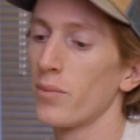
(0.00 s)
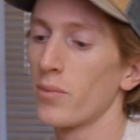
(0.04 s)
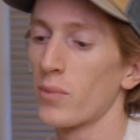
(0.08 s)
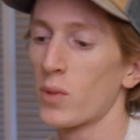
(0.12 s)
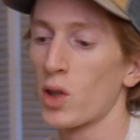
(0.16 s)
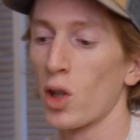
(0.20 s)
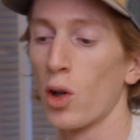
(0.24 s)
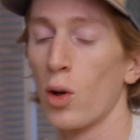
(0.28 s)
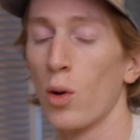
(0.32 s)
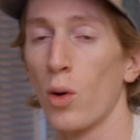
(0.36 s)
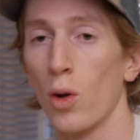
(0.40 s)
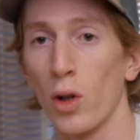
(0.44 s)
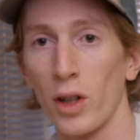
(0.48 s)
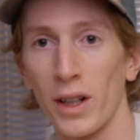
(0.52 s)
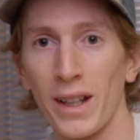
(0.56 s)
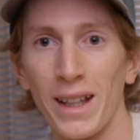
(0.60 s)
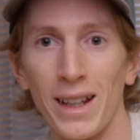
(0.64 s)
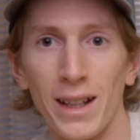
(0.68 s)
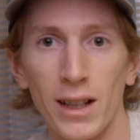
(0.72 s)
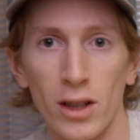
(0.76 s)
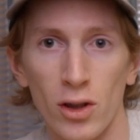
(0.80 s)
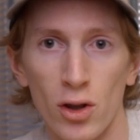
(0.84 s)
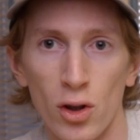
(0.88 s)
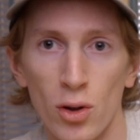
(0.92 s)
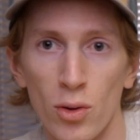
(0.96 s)
So
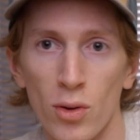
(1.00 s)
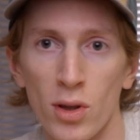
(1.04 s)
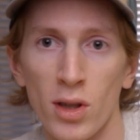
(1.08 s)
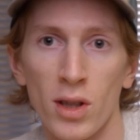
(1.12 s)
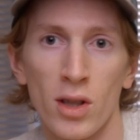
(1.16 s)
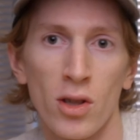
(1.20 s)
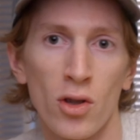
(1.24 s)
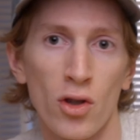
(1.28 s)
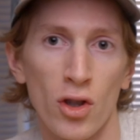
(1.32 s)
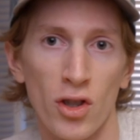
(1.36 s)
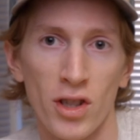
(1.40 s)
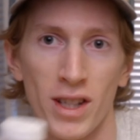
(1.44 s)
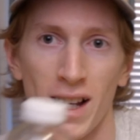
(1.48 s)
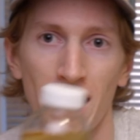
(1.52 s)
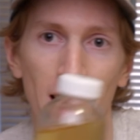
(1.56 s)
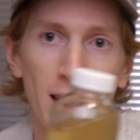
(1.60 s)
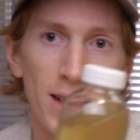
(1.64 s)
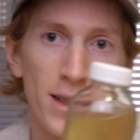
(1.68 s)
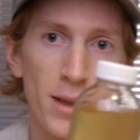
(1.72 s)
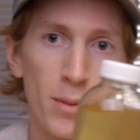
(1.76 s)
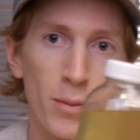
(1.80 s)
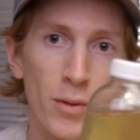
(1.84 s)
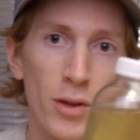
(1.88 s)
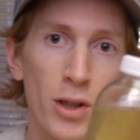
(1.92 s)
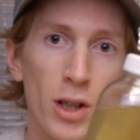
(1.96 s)
organic juices, just
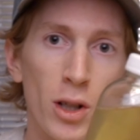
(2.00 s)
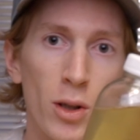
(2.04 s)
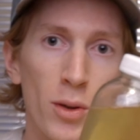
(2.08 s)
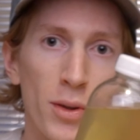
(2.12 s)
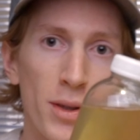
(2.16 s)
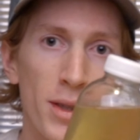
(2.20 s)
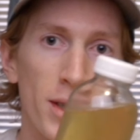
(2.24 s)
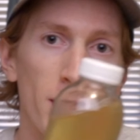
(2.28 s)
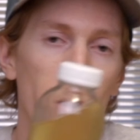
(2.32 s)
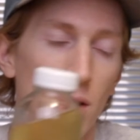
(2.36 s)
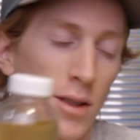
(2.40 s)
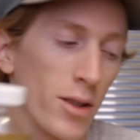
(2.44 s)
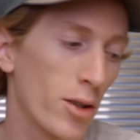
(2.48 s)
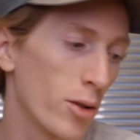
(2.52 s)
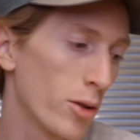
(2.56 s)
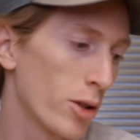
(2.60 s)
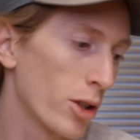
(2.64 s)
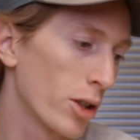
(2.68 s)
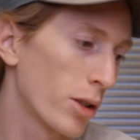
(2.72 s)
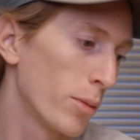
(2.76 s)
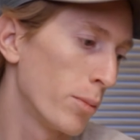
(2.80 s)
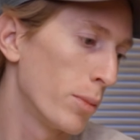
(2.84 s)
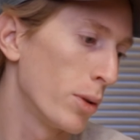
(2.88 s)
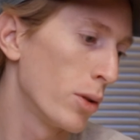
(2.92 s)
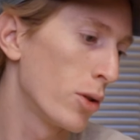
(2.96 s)
add some of those into
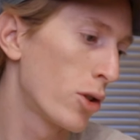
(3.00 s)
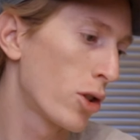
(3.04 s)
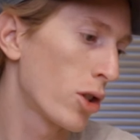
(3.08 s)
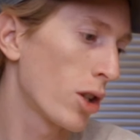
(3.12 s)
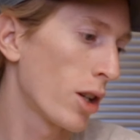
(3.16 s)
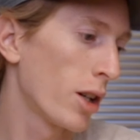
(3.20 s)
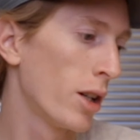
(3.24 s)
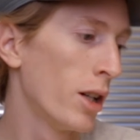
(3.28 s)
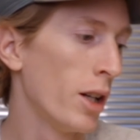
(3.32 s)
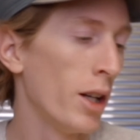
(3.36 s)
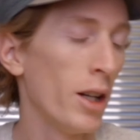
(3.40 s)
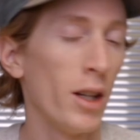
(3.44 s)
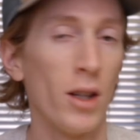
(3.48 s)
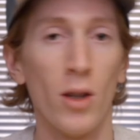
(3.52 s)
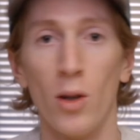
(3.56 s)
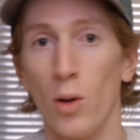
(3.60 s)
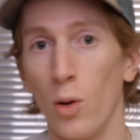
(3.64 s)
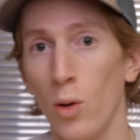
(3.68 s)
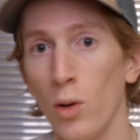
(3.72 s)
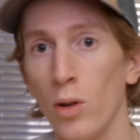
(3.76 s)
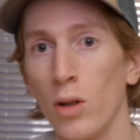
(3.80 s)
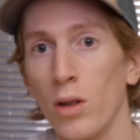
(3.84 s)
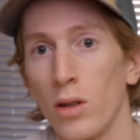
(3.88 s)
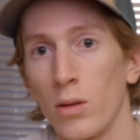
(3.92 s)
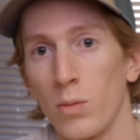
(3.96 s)
your kombucha.
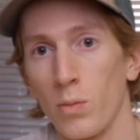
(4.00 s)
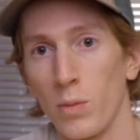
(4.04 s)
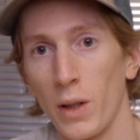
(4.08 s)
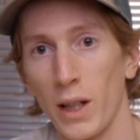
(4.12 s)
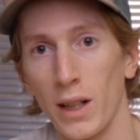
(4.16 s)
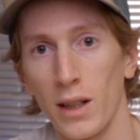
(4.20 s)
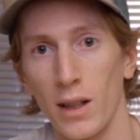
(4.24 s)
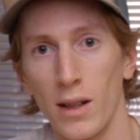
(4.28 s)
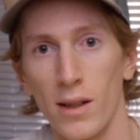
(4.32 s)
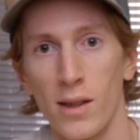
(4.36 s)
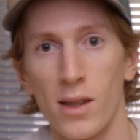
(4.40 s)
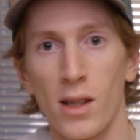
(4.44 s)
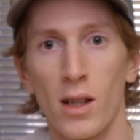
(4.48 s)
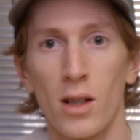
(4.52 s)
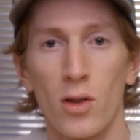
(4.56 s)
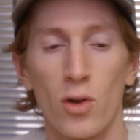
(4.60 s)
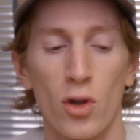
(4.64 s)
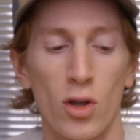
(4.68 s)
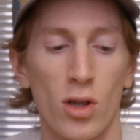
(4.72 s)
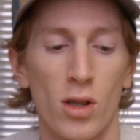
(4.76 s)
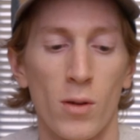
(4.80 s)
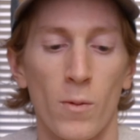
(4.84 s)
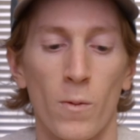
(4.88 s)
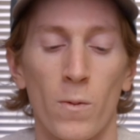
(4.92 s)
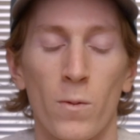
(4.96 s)
Or, like I said,
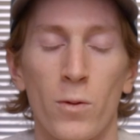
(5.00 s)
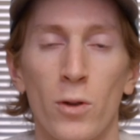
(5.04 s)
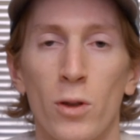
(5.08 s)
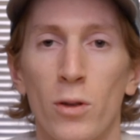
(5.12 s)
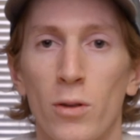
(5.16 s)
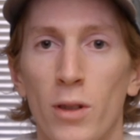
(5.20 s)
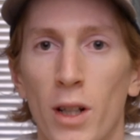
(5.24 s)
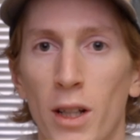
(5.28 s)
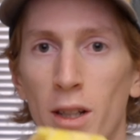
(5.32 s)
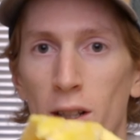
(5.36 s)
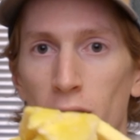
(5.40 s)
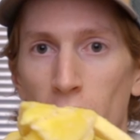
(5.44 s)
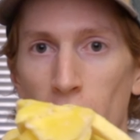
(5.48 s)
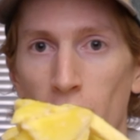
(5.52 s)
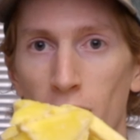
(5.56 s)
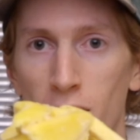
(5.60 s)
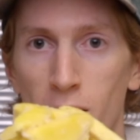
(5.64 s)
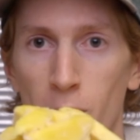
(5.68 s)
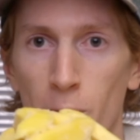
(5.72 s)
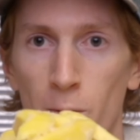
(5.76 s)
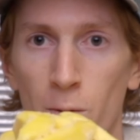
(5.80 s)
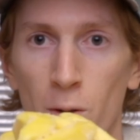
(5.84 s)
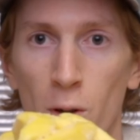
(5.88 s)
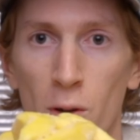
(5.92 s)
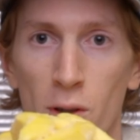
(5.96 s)
just some fruit right here. I got
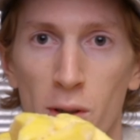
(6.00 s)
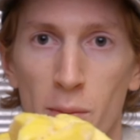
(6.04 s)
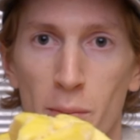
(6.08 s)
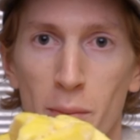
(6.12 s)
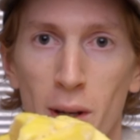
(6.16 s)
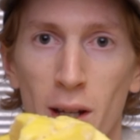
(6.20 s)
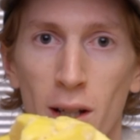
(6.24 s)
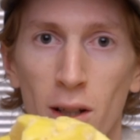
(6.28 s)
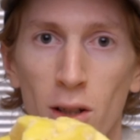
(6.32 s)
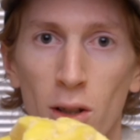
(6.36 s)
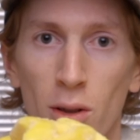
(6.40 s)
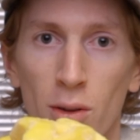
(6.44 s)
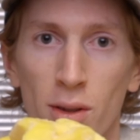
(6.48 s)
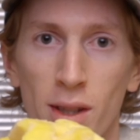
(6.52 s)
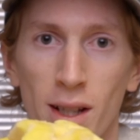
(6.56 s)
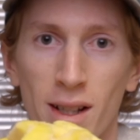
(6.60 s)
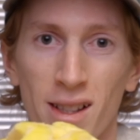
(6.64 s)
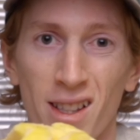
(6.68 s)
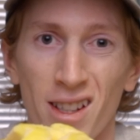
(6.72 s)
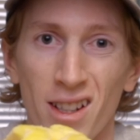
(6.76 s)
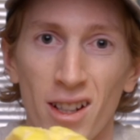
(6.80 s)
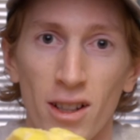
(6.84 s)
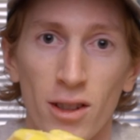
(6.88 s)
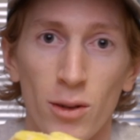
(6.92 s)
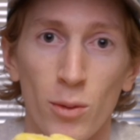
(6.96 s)
some frozen mangoes.
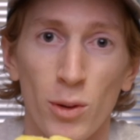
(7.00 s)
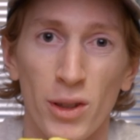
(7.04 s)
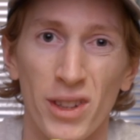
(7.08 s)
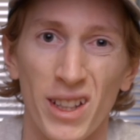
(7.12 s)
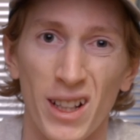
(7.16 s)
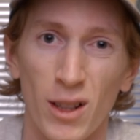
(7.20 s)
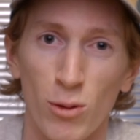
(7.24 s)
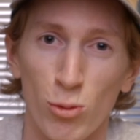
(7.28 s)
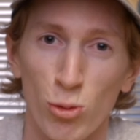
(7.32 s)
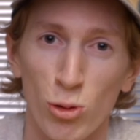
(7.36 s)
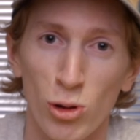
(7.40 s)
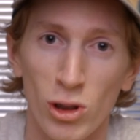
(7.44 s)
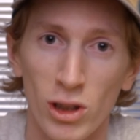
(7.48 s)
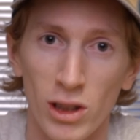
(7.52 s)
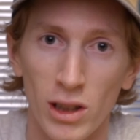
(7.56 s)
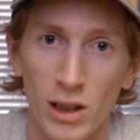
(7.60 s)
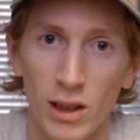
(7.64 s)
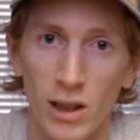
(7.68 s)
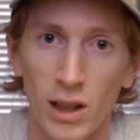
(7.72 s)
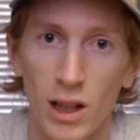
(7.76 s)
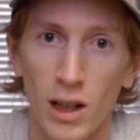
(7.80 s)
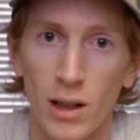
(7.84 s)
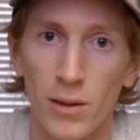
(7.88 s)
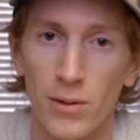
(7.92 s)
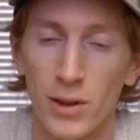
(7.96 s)
That's another one that I really
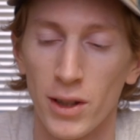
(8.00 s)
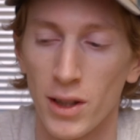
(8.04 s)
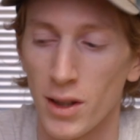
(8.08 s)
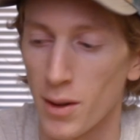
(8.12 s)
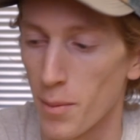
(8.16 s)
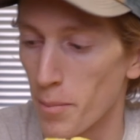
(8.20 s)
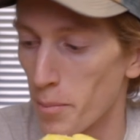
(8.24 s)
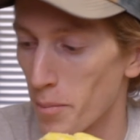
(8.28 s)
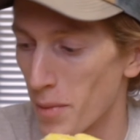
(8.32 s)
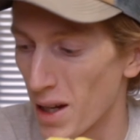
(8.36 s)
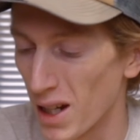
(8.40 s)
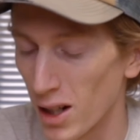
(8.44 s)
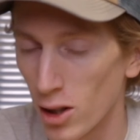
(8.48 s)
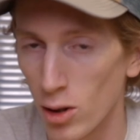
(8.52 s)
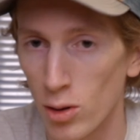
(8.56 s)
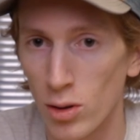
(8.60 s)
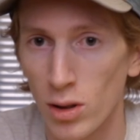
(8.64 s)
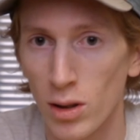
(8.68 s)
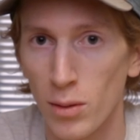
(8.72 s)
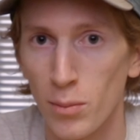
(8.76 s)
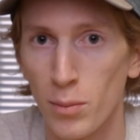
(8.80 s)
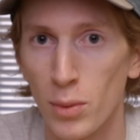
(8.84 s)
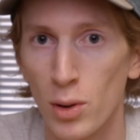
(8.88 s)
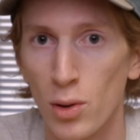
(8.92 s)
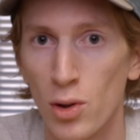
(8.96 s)
love, is mango
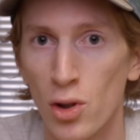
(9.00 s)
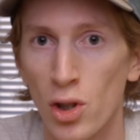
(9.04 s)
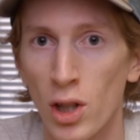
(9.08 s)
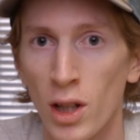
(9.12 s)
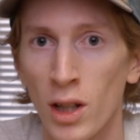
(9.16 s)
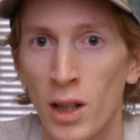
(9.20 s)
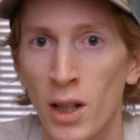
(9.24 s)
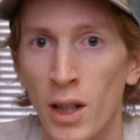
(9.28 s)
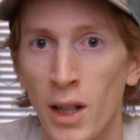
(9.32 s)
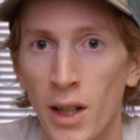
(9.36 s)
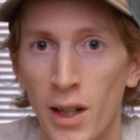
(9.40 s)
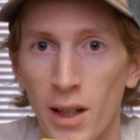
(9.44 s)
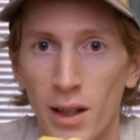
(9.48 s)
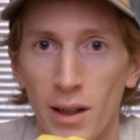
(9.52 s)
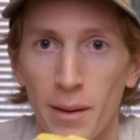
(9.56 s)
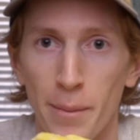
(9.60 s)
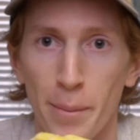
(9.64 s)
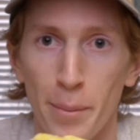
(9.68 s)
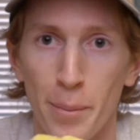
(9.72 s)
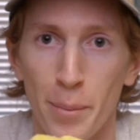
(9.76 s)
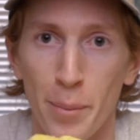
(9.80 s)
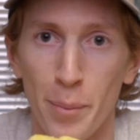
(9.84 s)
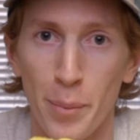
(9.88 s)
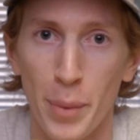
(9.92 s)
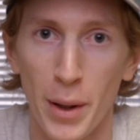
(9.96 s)
kombucha
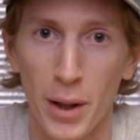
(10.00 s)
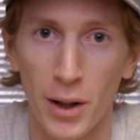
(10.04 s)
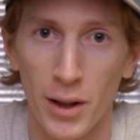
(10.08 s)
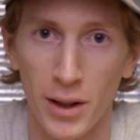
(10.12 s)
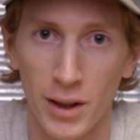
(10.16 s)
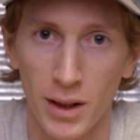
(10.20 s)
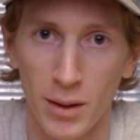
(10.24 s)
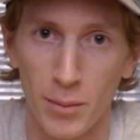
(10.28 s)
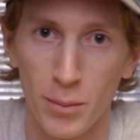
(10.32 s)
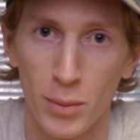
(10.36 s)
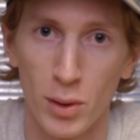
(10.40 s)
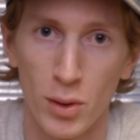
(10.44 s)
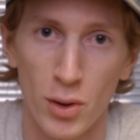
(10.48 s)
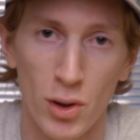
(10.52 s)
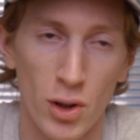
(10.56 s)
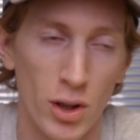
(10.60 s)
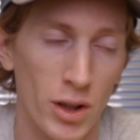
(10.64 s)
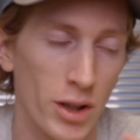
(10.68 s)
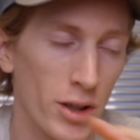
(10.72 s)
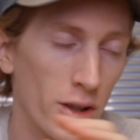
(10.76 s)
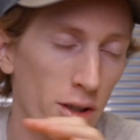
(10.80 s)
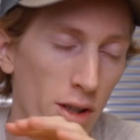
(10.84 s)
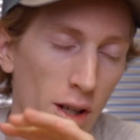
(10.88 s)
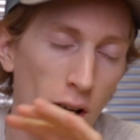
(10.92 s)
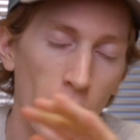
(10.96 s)
and berry
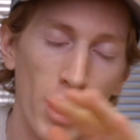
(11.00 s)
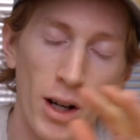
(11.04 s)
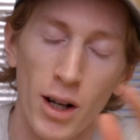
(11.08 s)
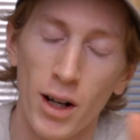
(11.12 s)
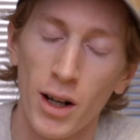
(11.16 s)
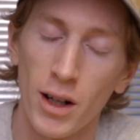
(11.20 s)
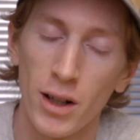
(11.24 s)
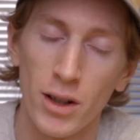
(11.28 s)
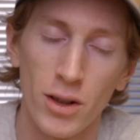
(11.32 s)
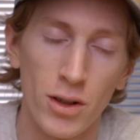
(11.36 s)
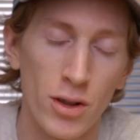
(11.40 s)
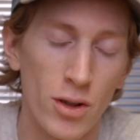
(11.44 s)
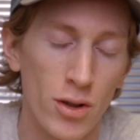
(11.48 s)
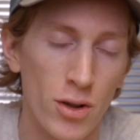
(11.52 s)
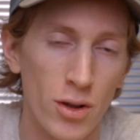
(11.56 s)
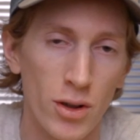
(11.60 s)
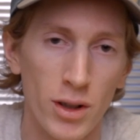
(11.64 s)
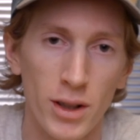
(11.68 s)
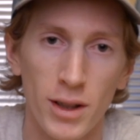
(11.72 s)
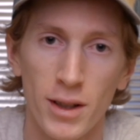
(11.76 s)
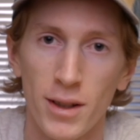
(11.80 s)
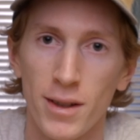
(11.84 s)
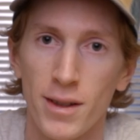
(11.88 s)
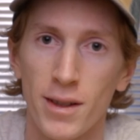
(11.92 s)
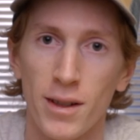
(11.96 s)
kombucha. There's
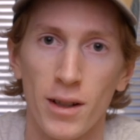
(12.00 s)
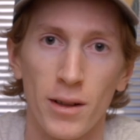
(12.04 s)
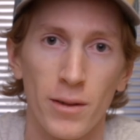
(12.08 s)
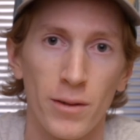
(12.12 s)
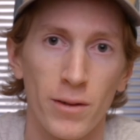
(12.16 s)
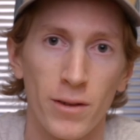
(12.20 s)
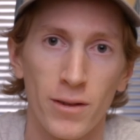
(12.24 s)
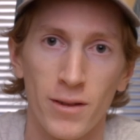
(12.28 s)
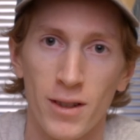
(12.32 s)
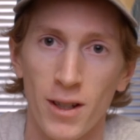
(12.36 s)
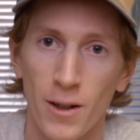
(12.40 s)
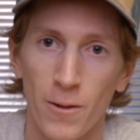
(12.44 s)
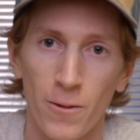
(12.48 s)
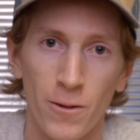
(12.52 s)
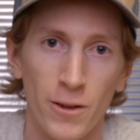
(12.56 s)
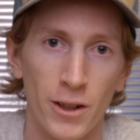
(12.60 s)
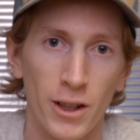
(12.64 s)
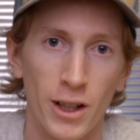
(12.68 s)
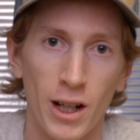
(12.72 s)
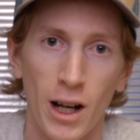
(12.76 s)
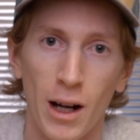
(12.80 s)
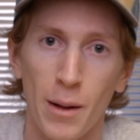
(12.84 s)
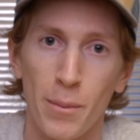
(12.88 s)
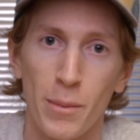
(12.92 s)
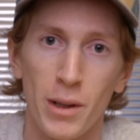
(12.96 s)
hundreds of
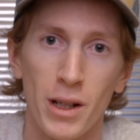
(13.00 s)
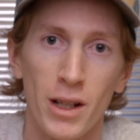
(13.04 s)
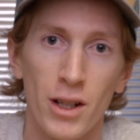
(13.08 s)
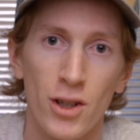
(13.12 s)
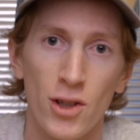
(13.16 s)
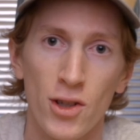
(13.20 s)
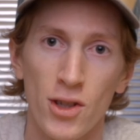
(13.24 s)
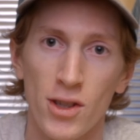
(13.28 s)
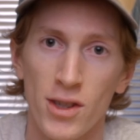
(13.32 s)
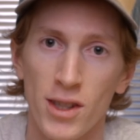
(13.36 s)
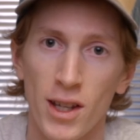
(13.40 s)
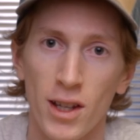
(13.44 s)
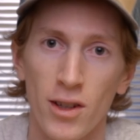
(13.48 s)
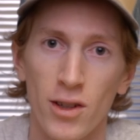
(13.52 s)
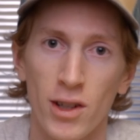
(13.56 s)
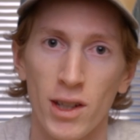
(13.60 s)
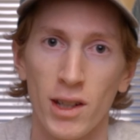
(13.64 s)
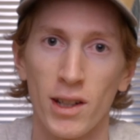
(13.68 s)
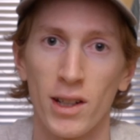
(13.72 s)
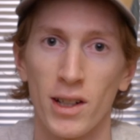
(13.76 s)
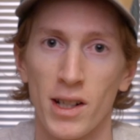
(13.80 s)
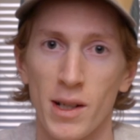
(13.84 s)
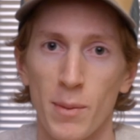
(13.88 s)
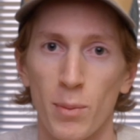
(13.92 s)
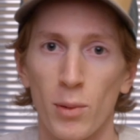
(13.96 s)
different combinations that you
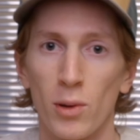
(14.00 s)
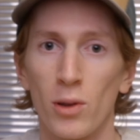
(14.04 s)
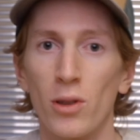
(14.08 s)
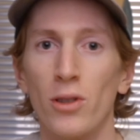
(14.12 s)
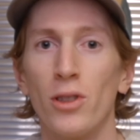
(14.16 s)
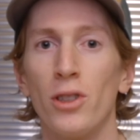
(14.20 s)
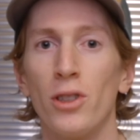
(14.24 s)
can explore